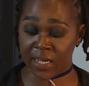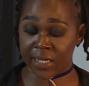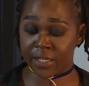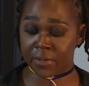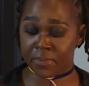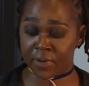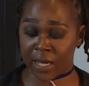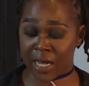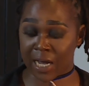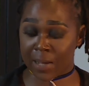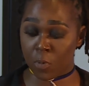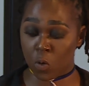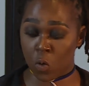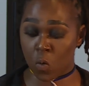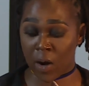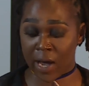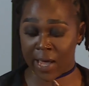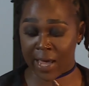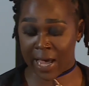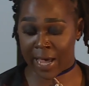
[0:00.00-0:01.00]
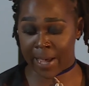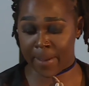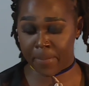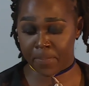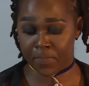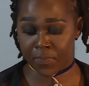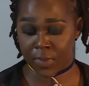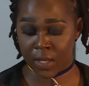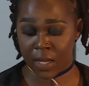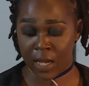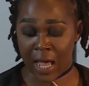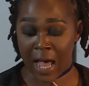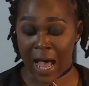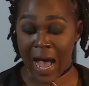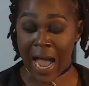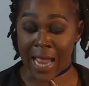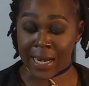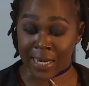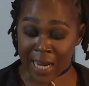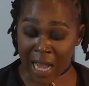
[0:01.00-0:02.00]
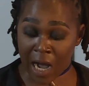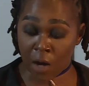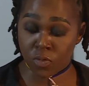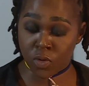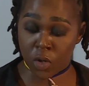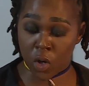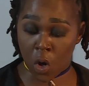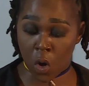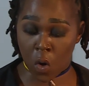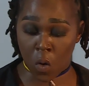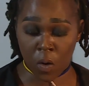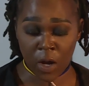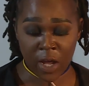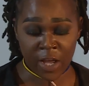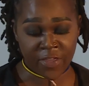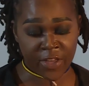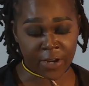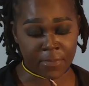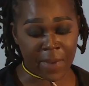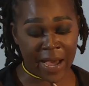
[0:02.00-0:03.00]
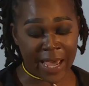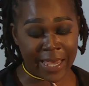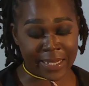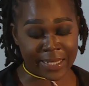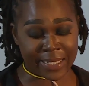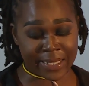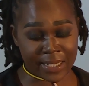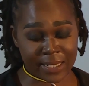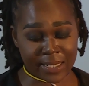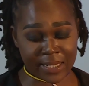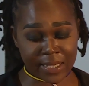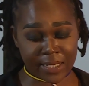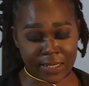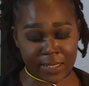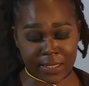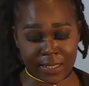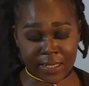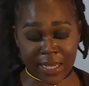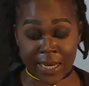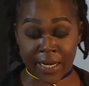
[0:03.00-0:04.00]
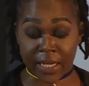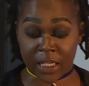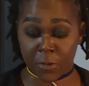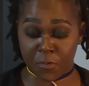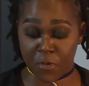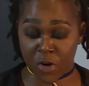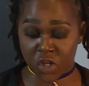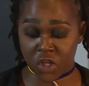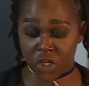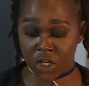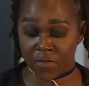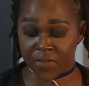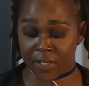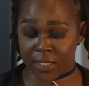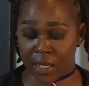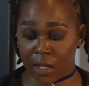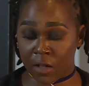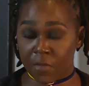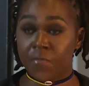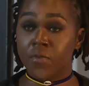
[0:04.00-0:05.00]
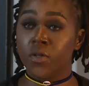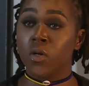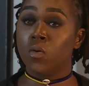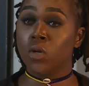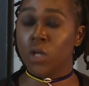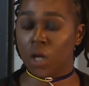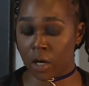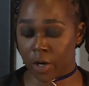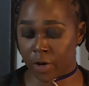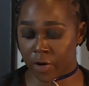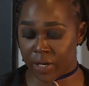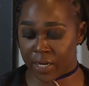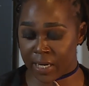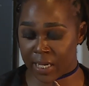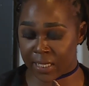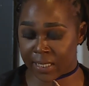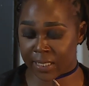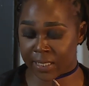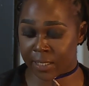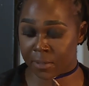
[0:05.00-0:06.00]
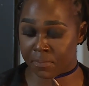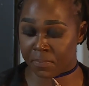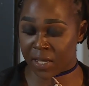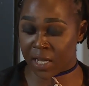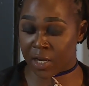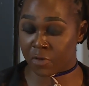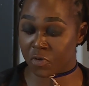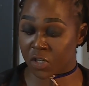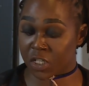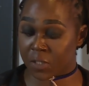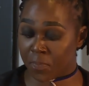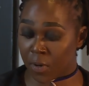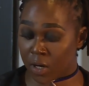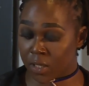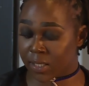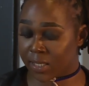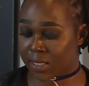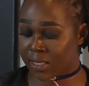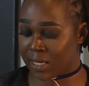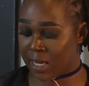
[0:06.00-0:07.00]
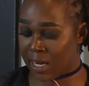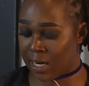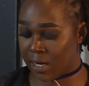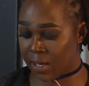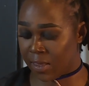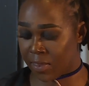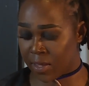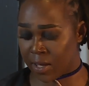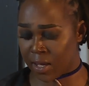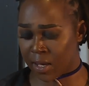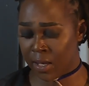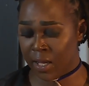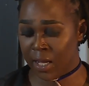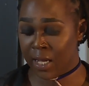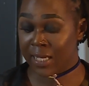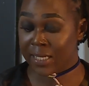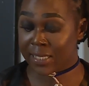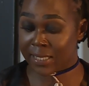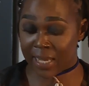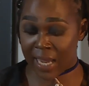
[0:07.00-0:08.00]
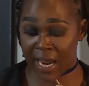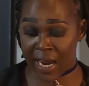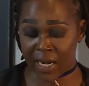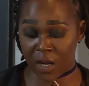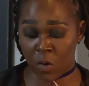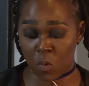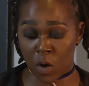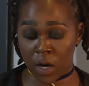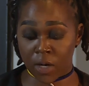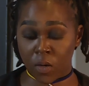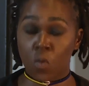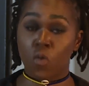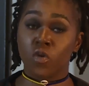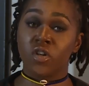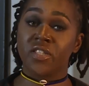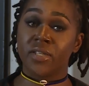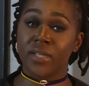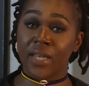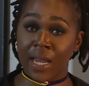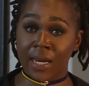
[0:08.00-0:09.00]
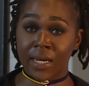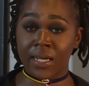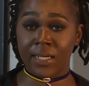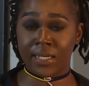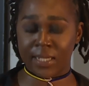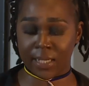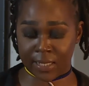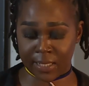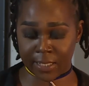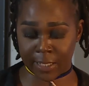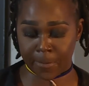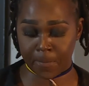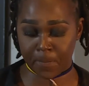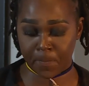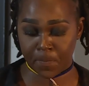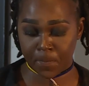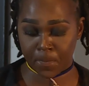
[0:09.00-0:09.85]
to become who I am. I now know that my existence and expression of self no longer needs to be in response to anything, to anyone, or to any system.